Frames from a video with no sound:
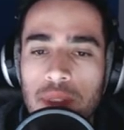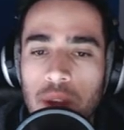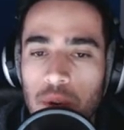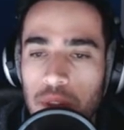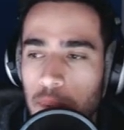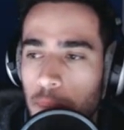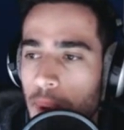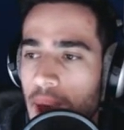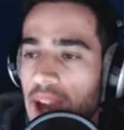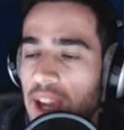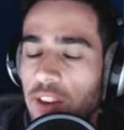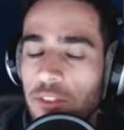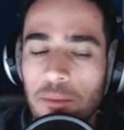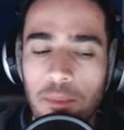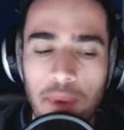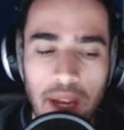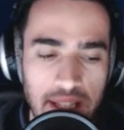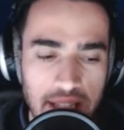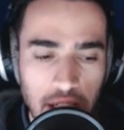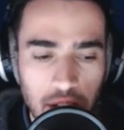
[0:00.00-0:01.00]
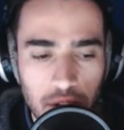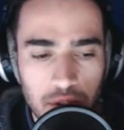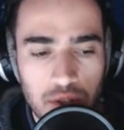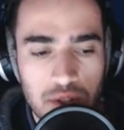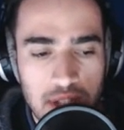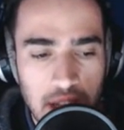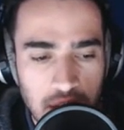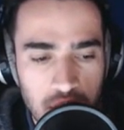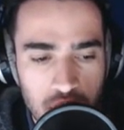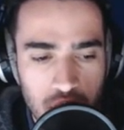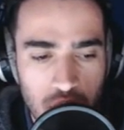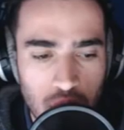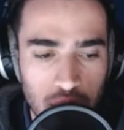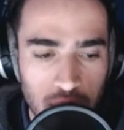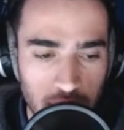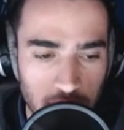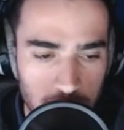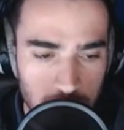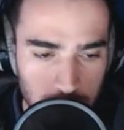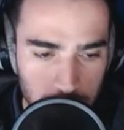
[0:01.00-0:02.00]
with a pack of mints. I could use that
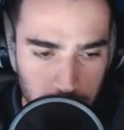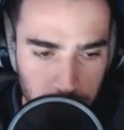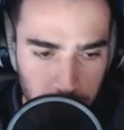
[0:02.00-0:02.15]
chocolate.